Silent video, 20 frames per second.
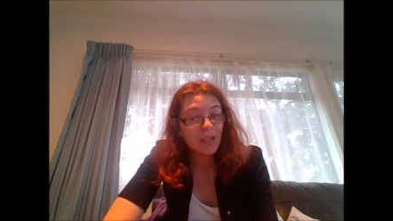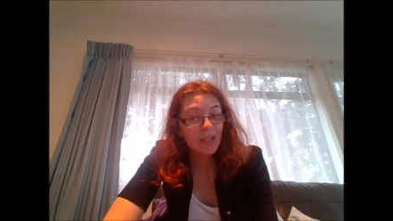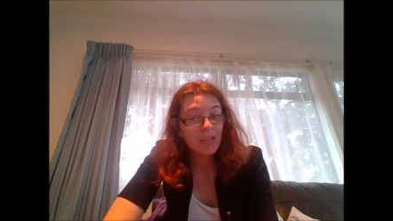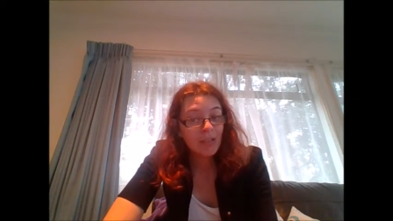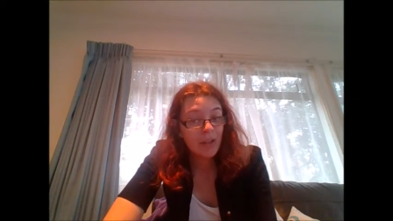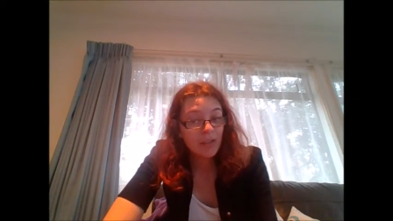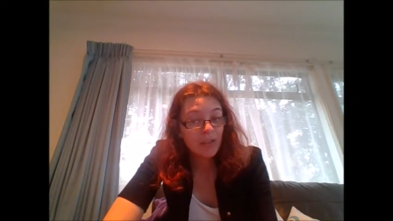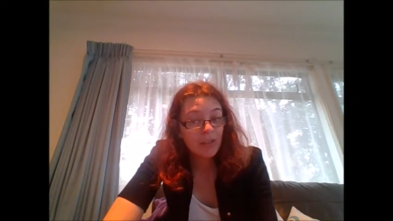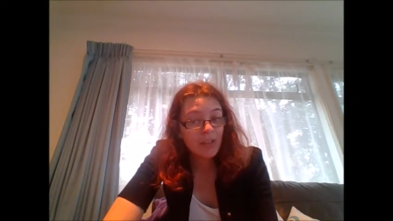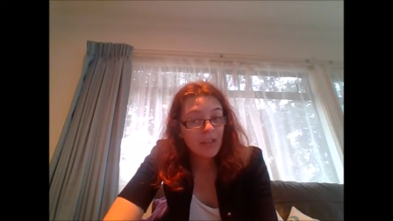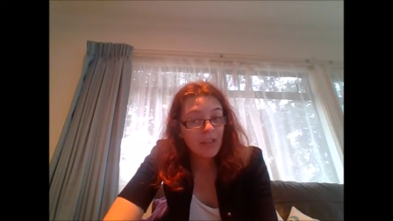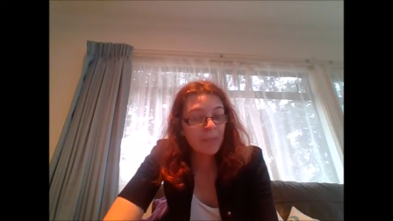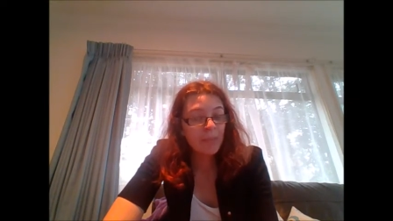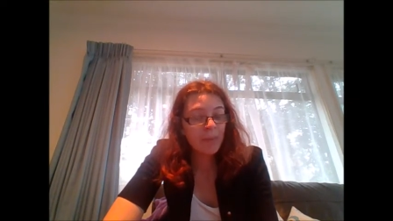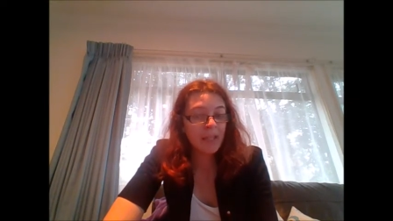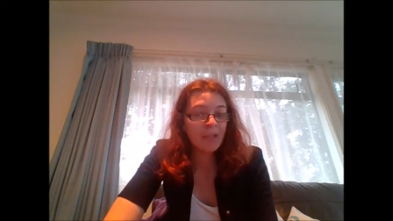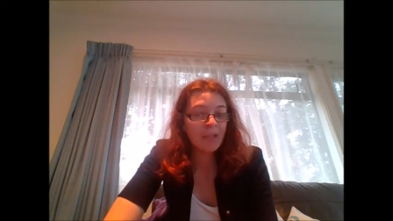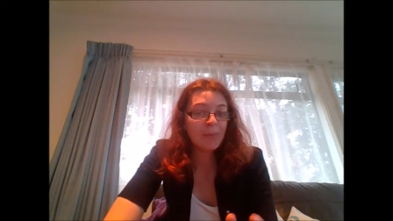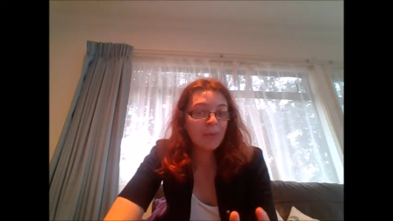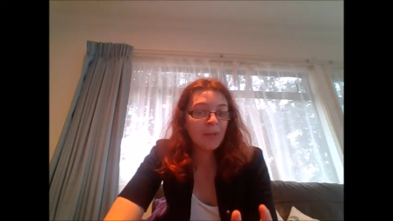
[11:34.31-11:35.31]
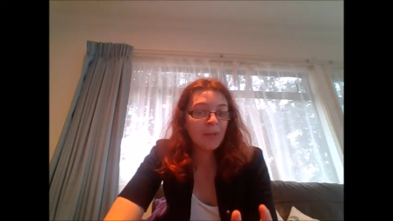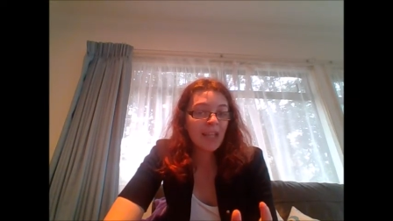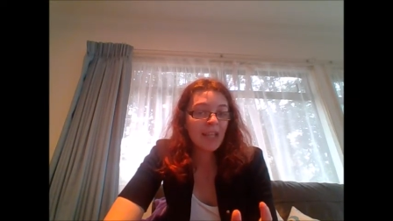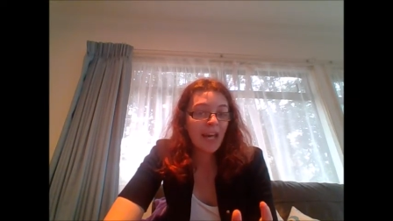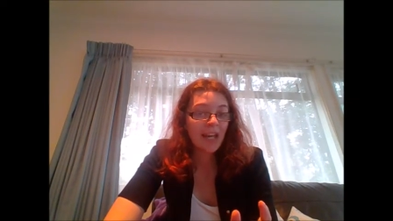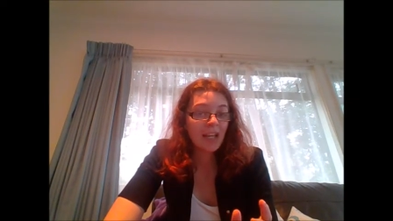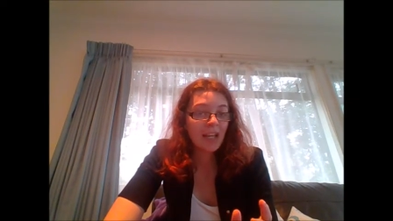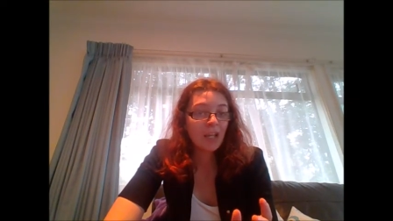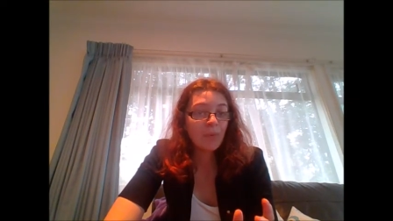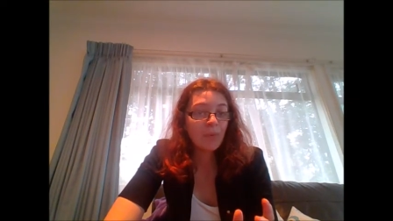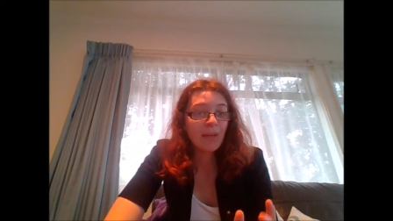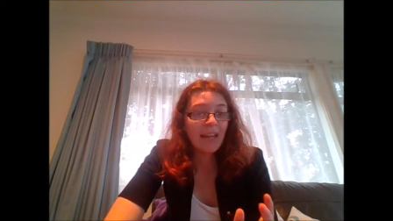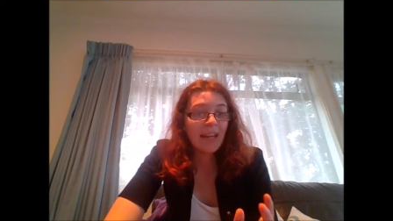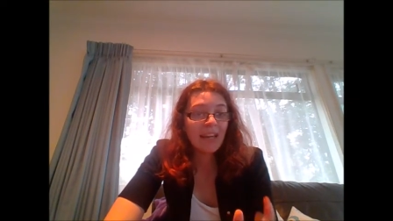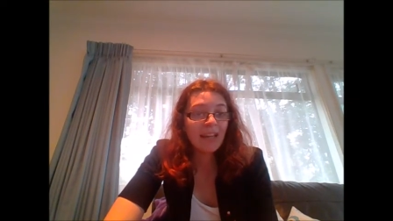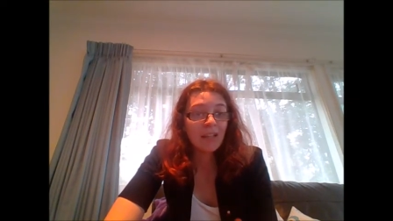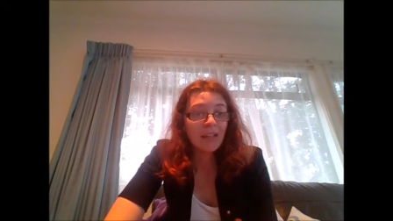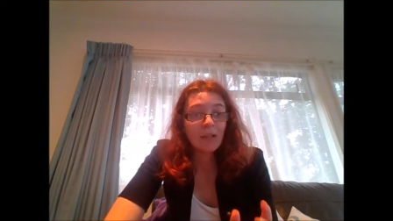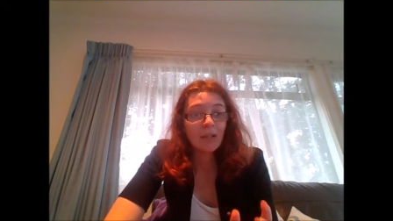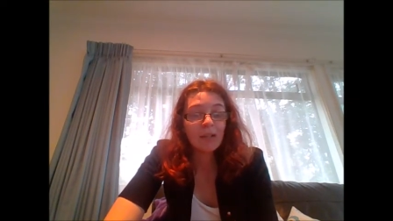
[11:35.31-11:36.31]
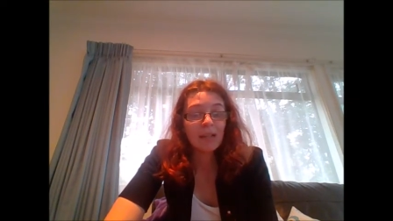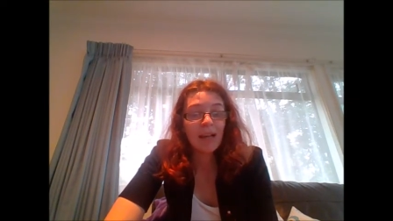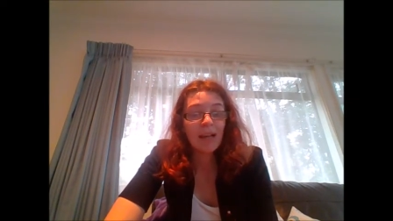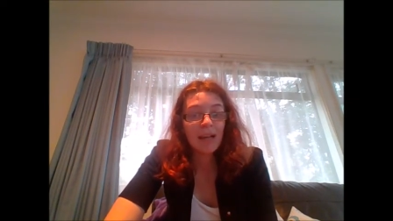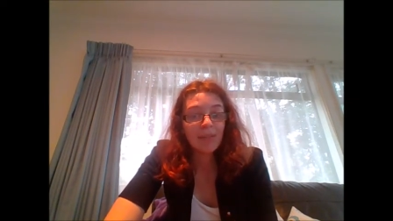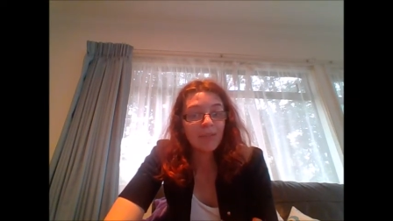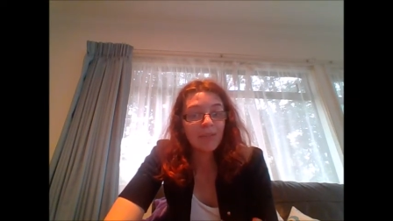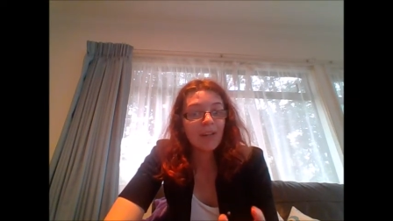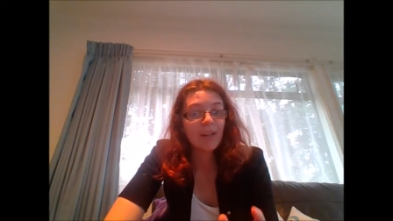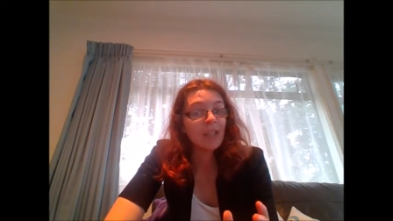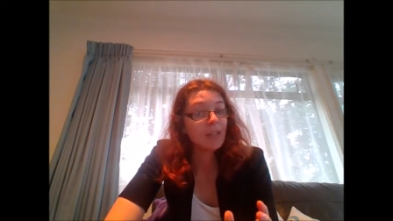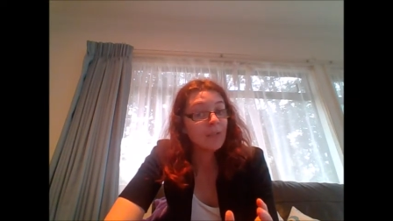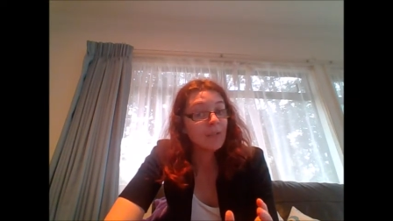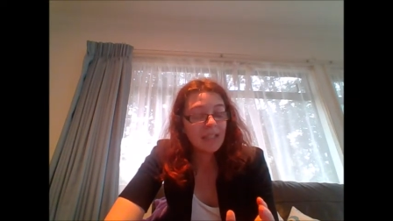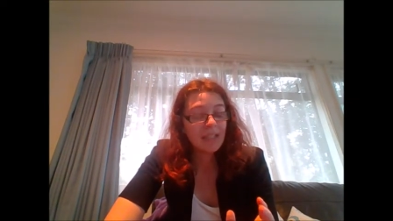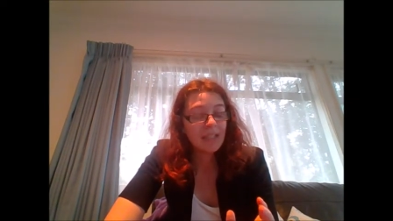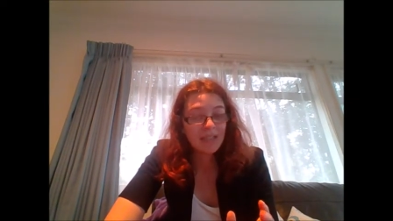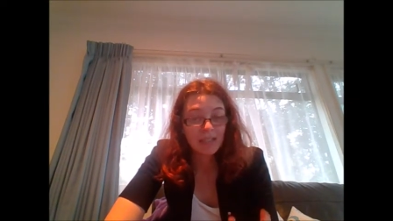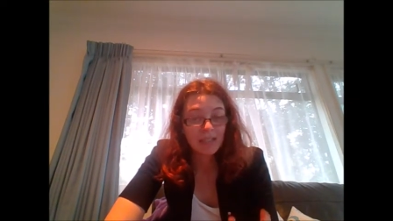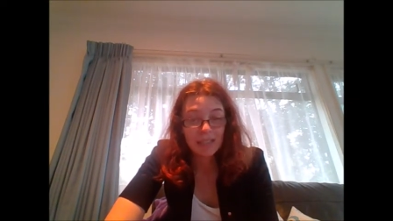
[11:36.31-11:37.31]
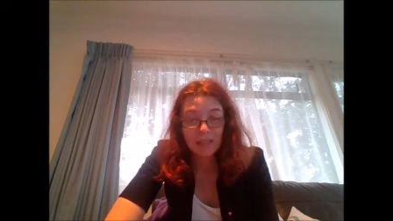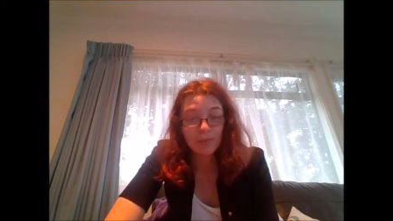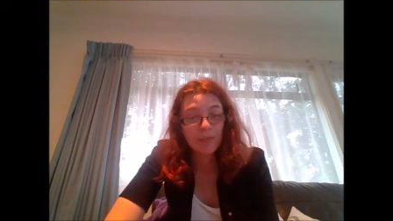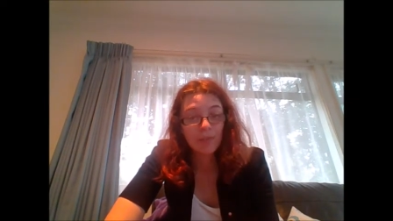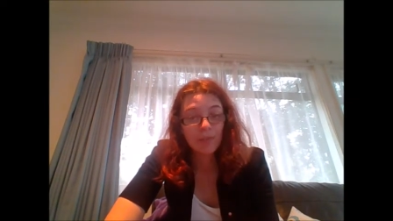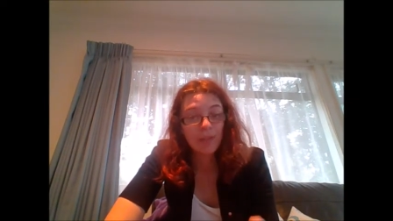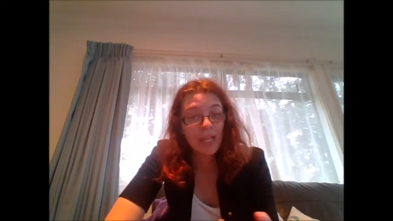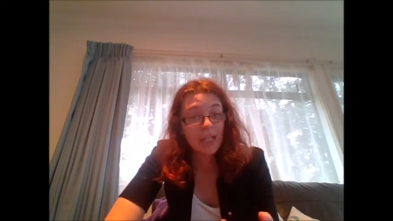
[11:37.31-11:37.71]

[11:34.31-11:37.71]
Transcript: Those are the people that you need in your life and you need to love